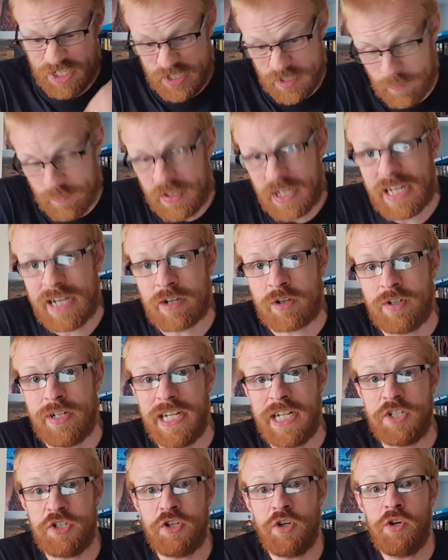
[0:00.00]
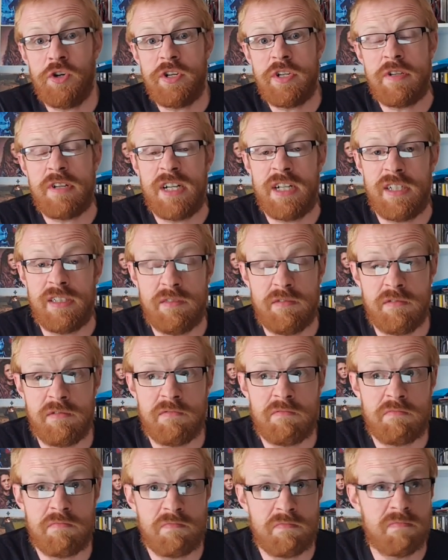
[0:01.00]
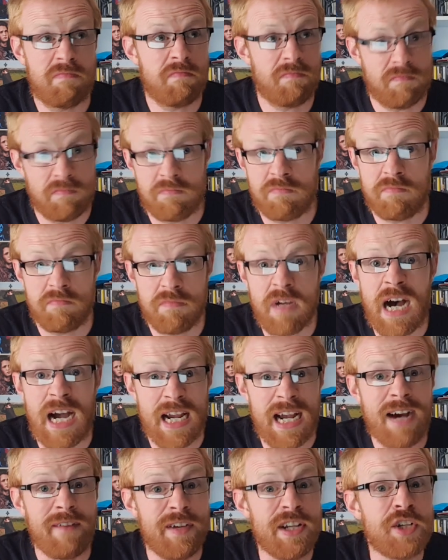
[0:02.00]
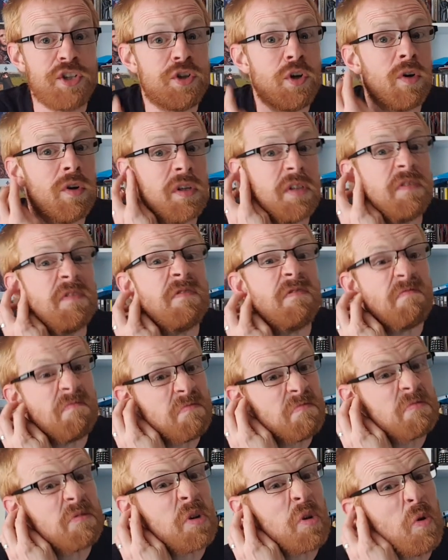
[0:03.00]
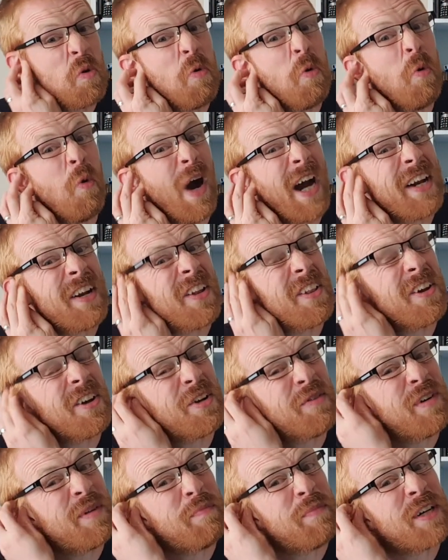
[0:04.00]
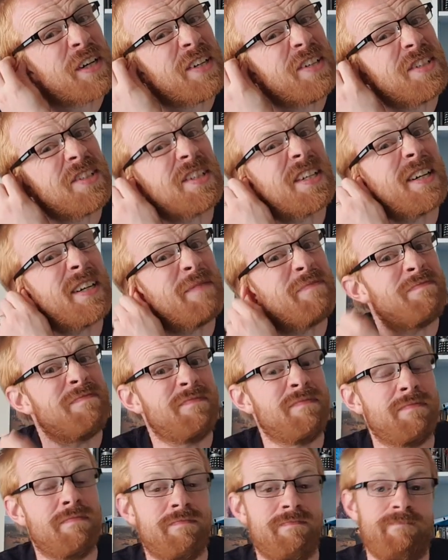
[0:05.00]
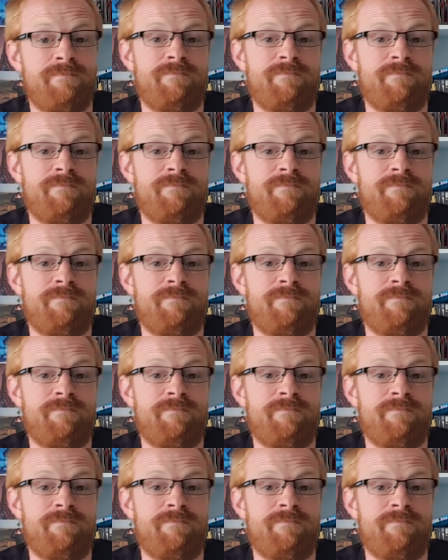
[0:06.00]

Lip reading: something I could enjoy, and I have enjoyed quite a lot of it because I'm